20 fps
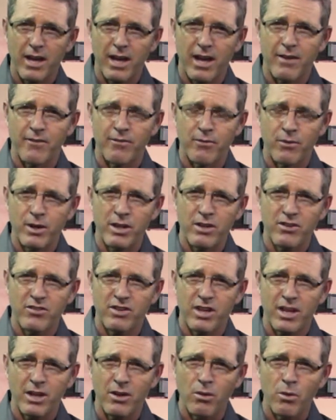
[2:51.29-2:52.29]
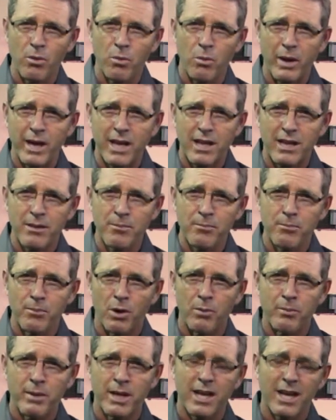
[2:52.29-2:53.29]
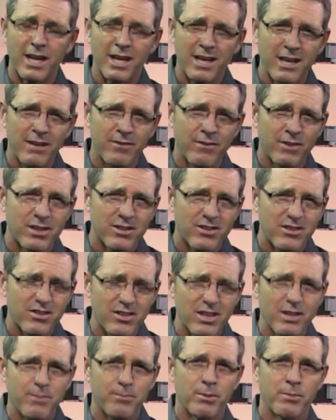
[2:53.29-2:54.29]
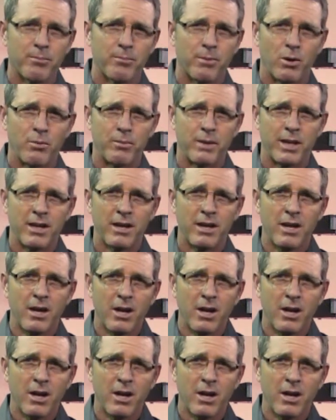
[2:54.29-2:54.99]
every single waking moment and even sleeping moment.